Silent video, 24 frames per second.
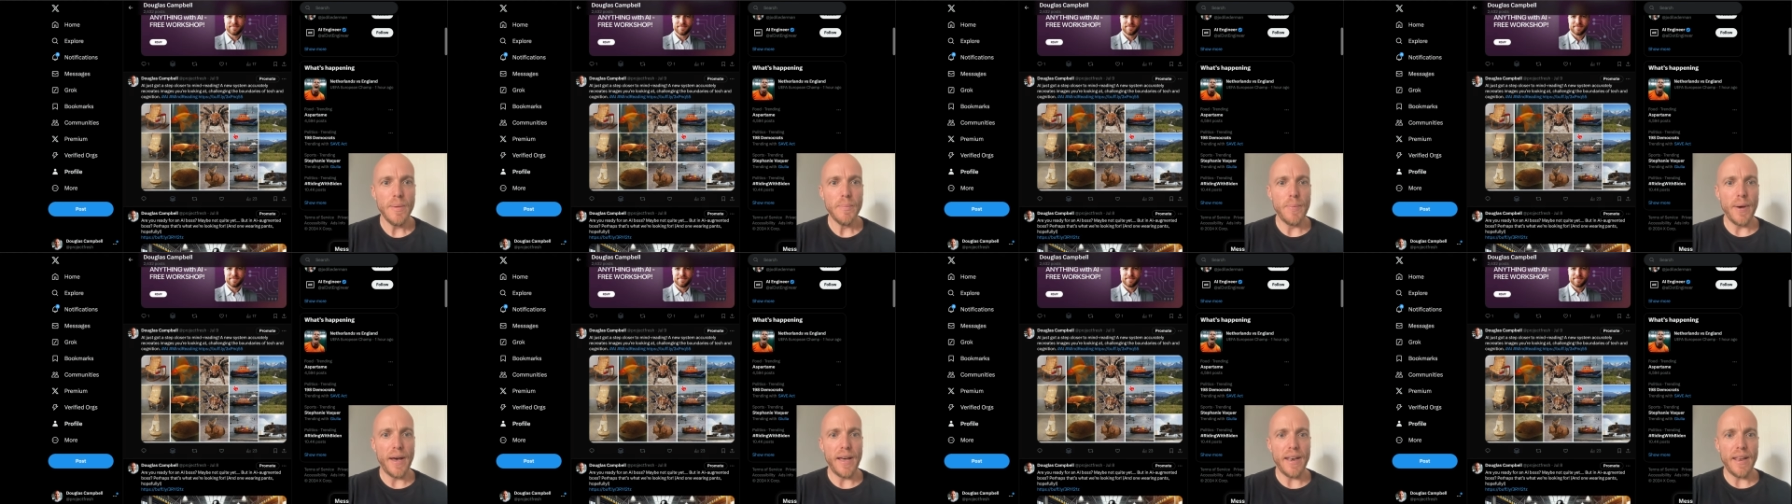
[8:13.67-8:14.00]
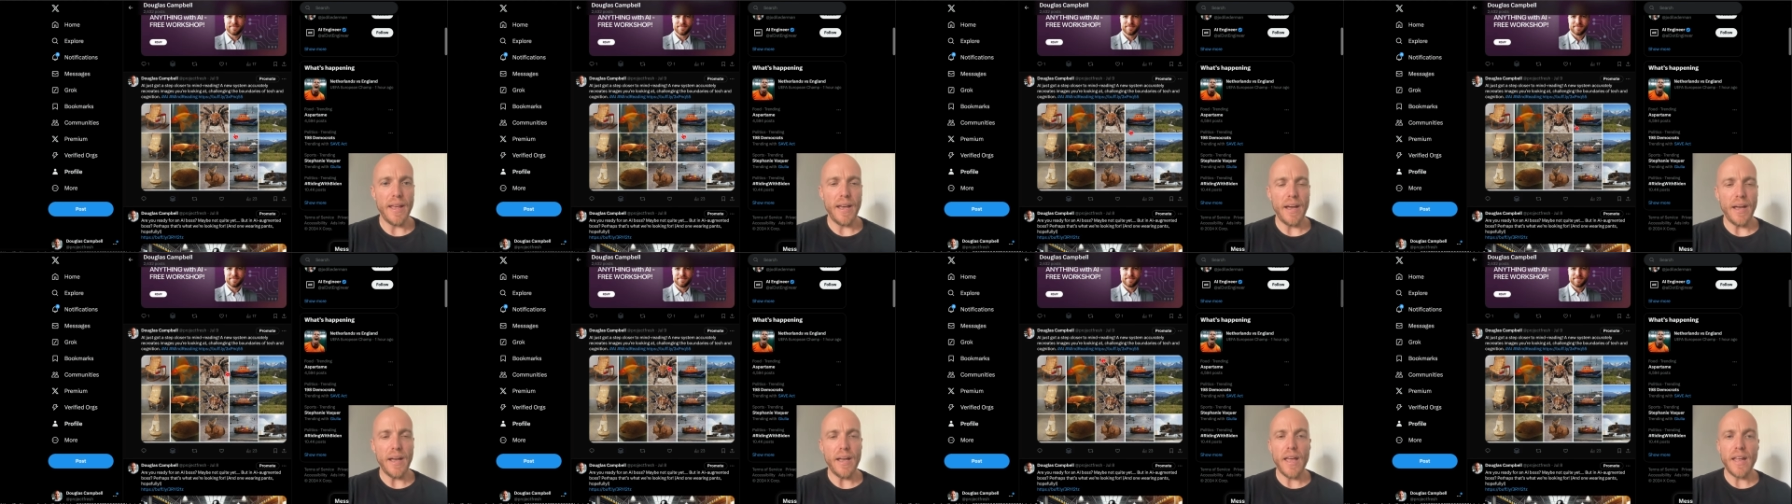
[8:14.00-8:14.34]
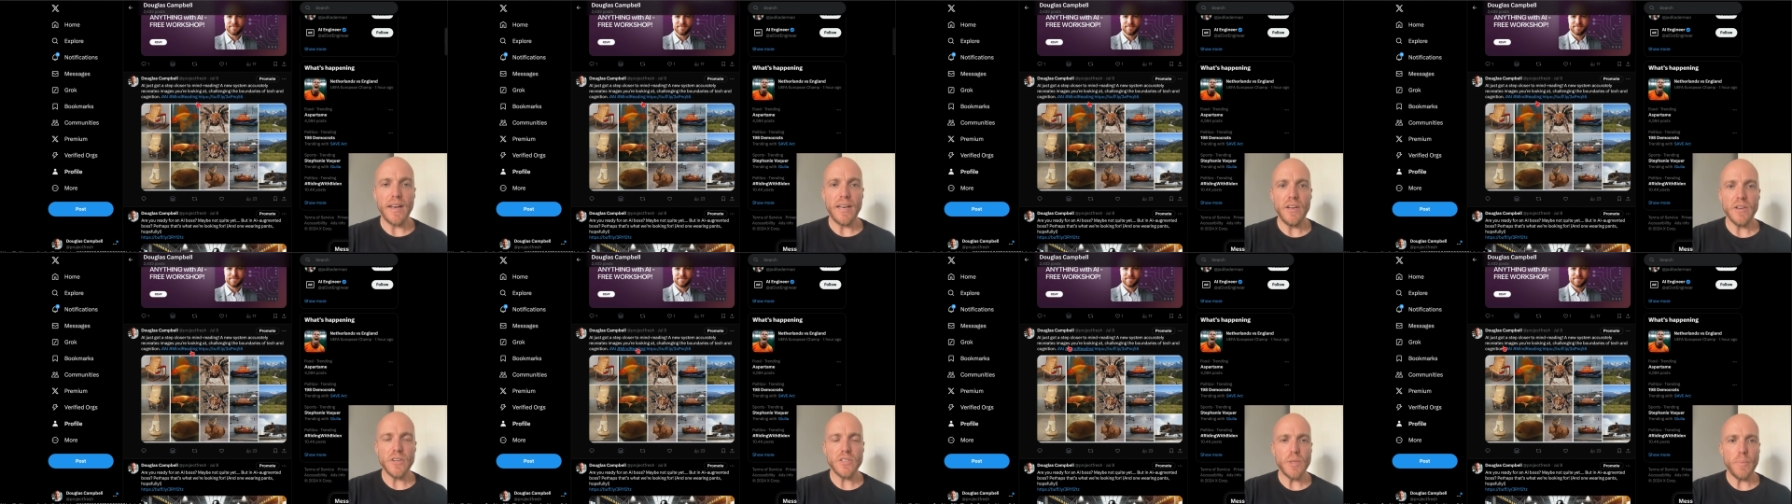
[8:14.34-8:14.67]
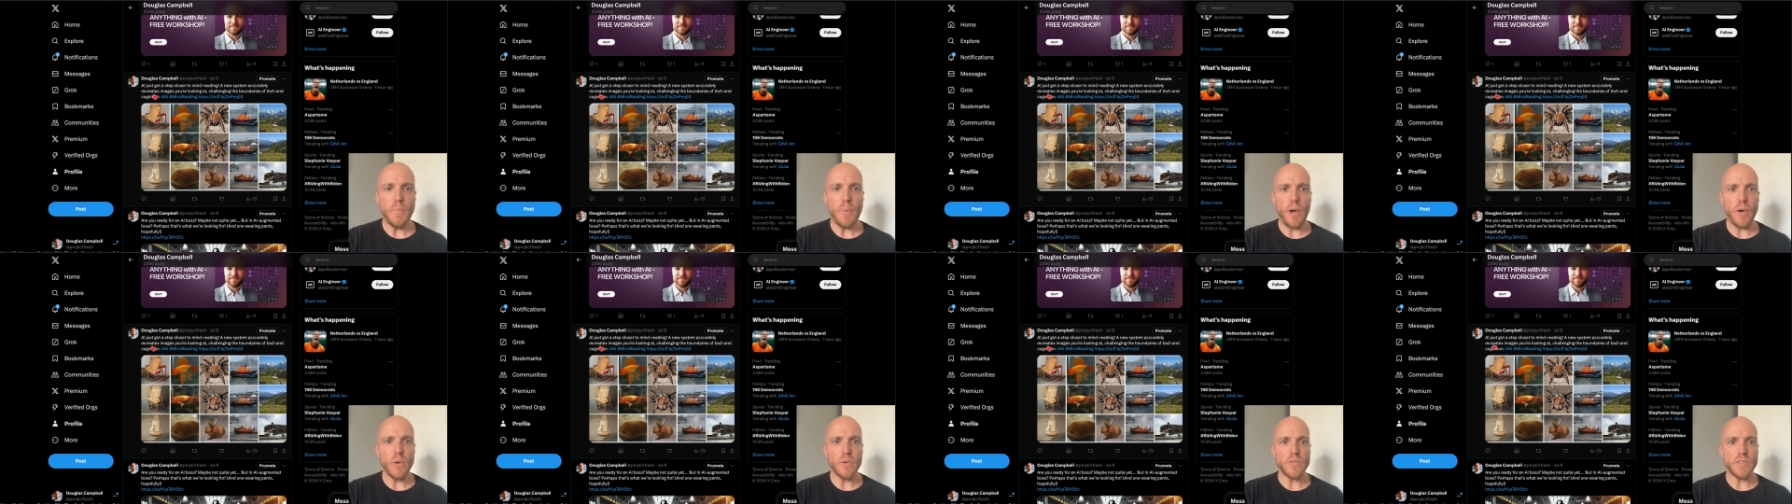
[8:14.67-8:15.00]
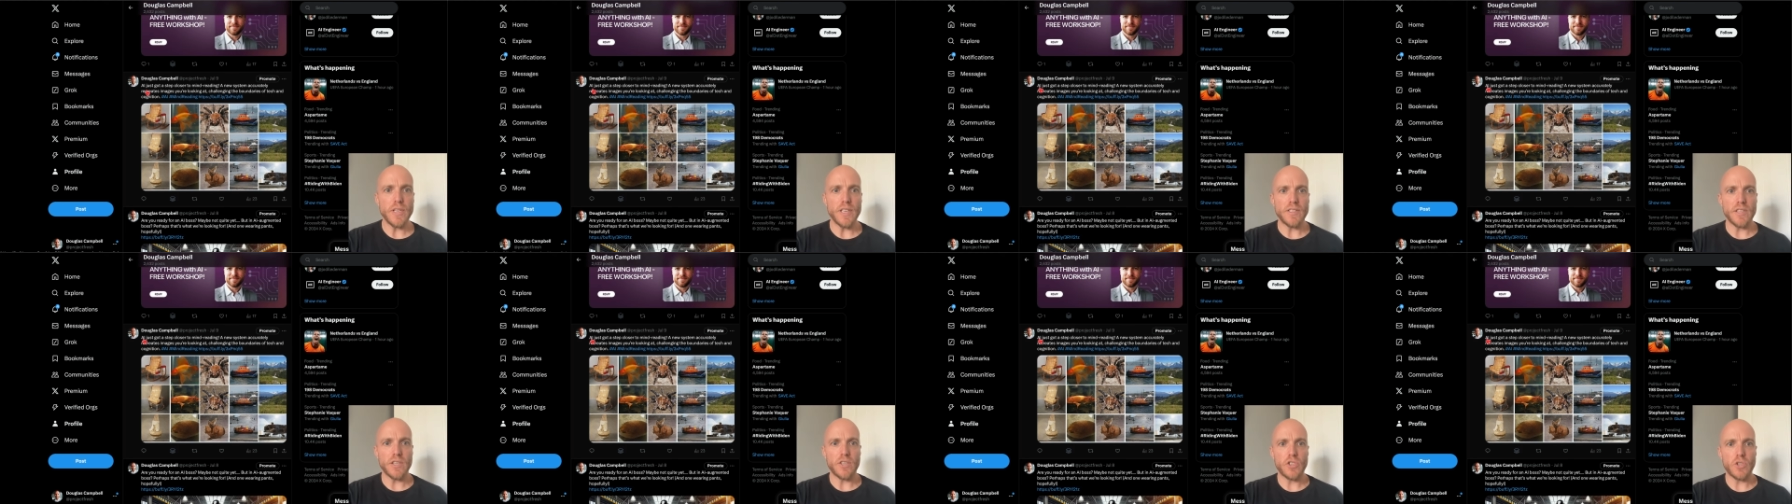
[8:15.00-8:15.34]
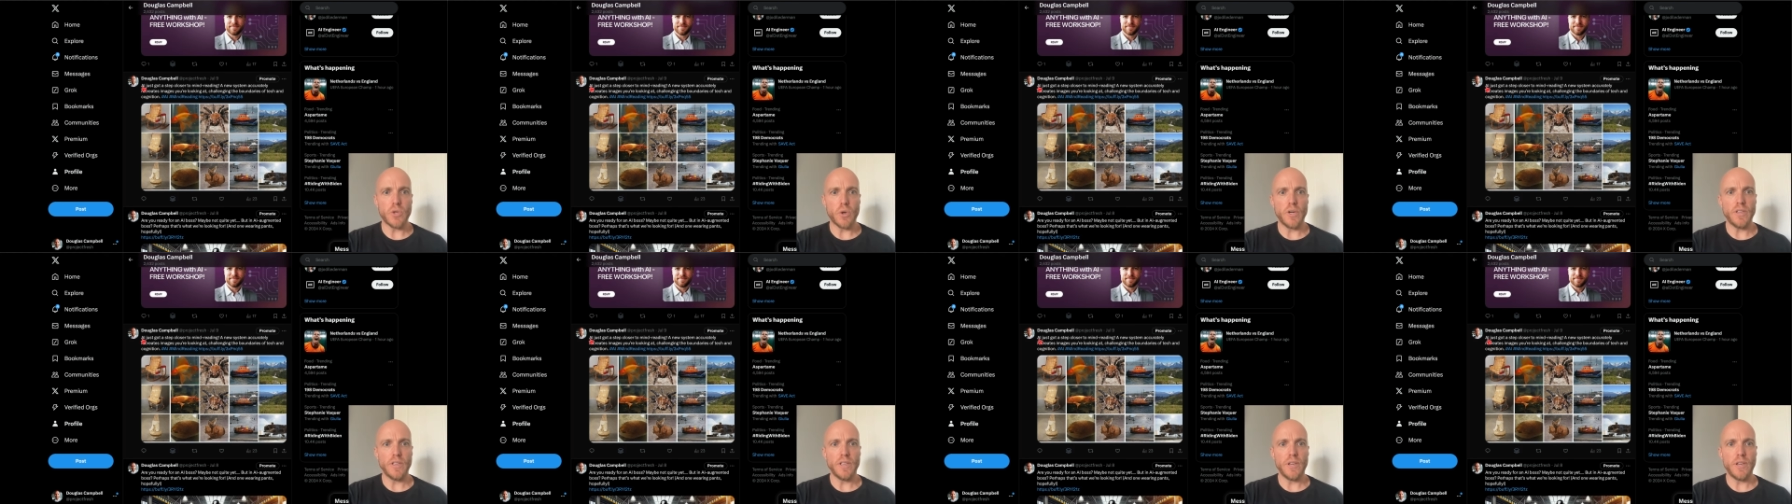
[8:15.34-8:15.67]
But, and here's the post. It's a
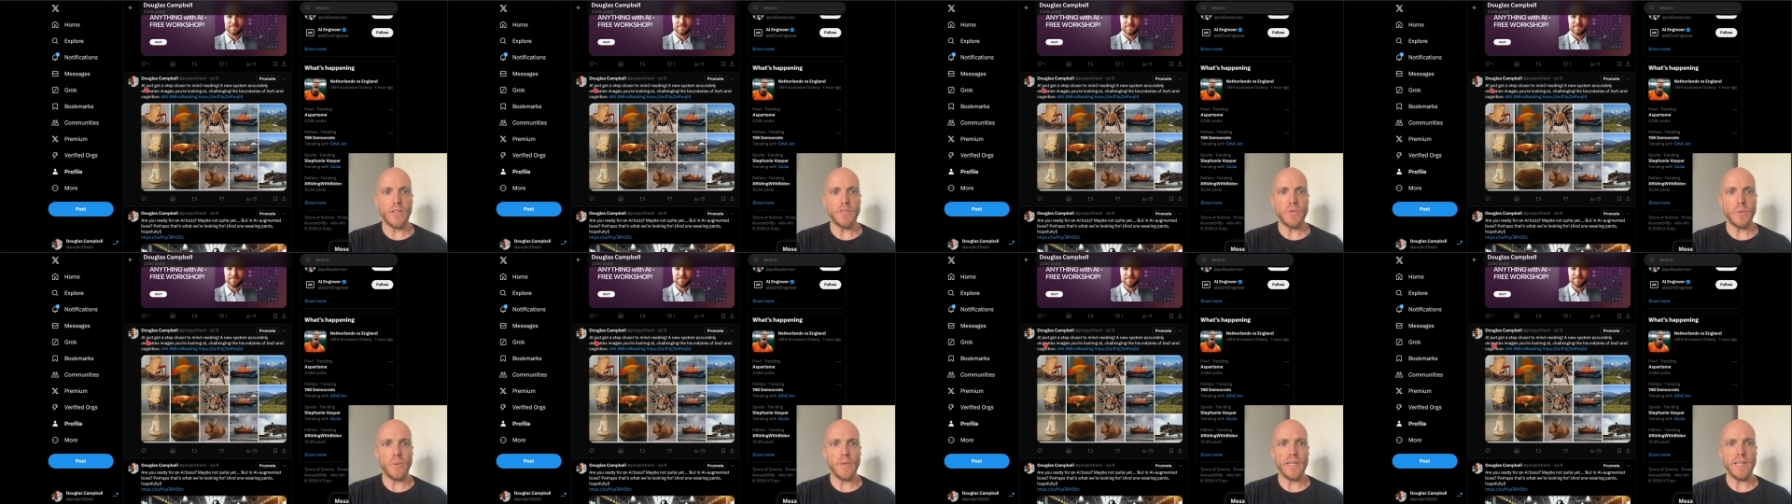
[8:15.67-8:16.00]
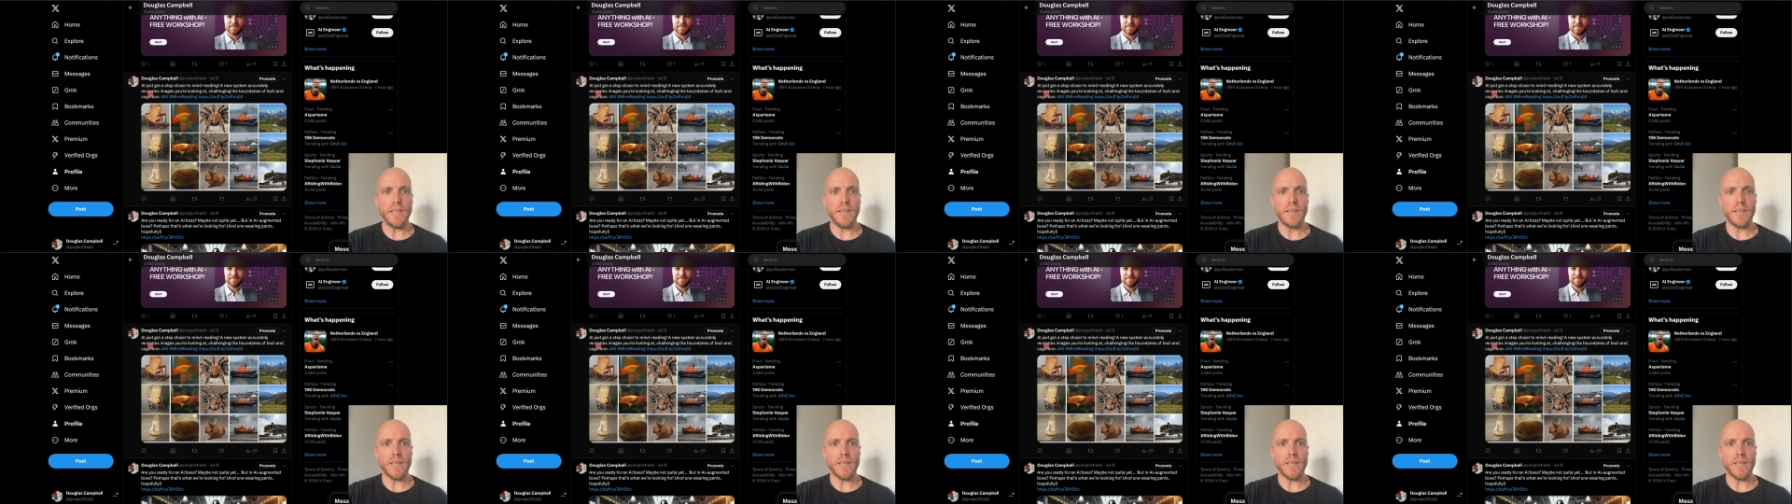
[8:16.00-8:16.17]
short little tweet,